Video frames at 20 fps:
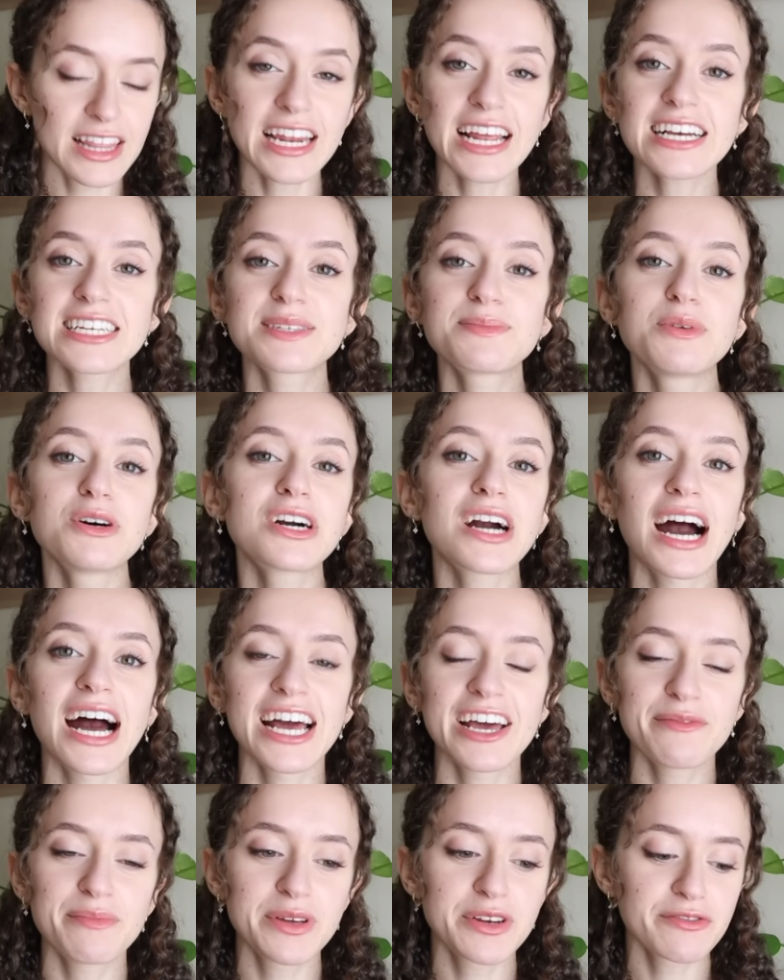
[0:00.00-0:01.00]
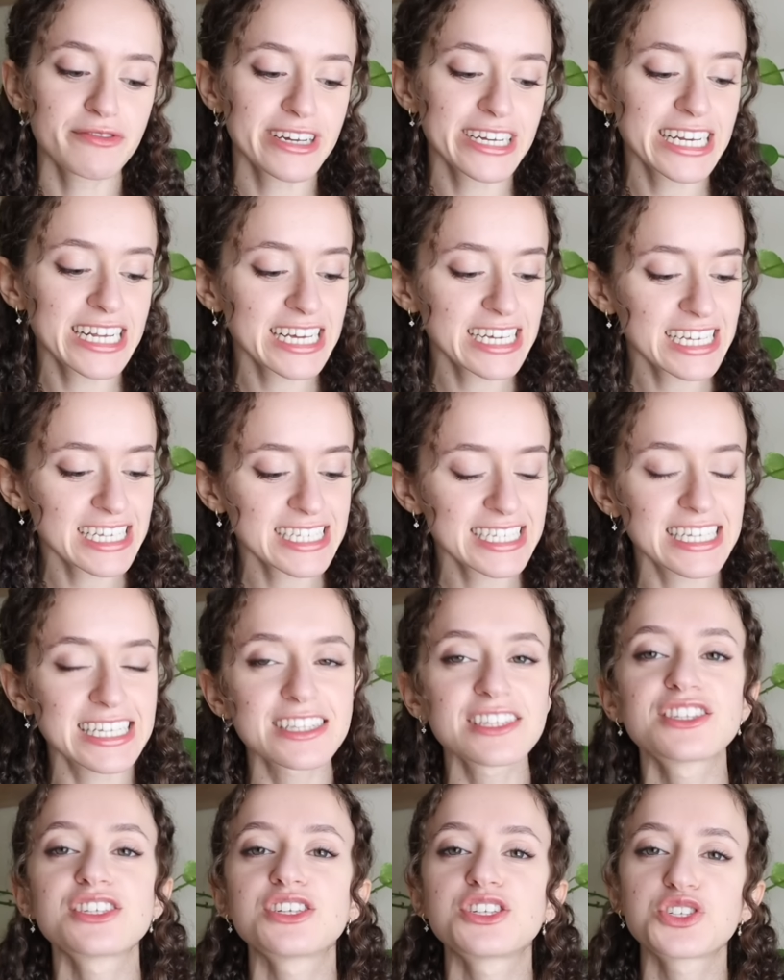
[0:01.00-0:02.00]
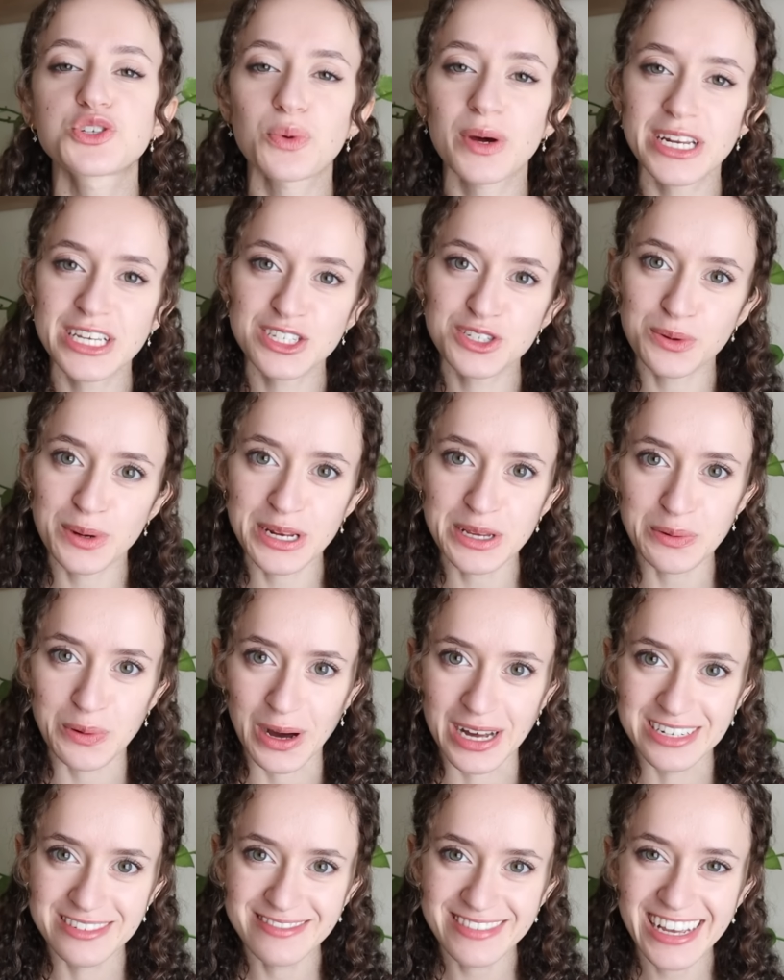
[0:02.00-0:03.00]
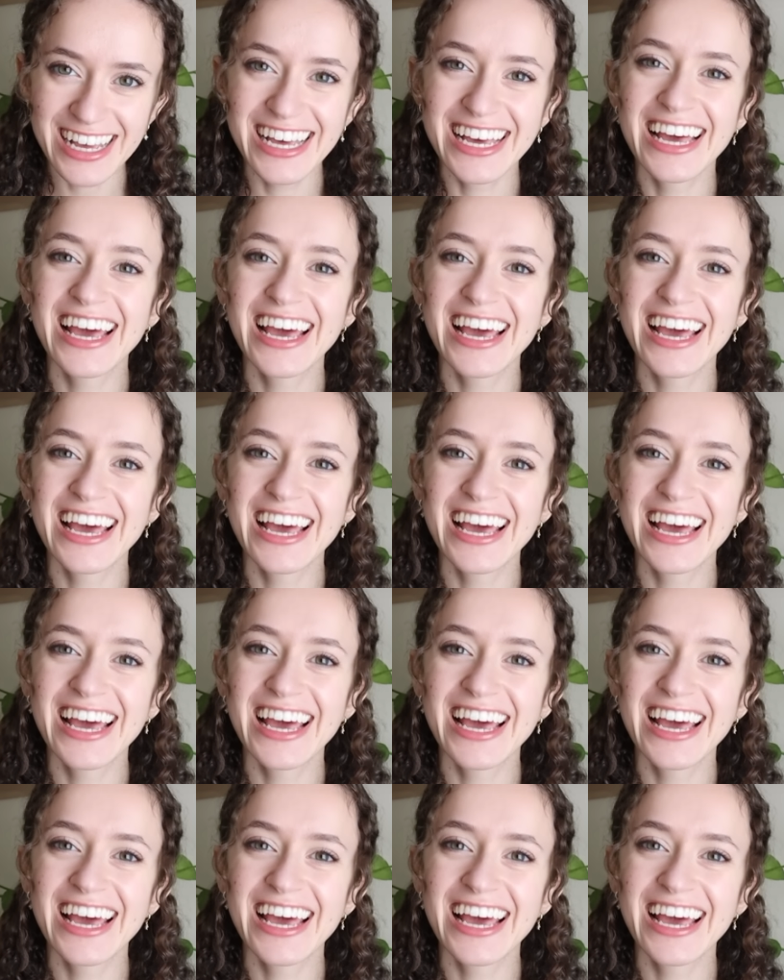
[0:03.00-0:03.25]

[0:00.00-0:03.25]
The next book I have been reading since 2021,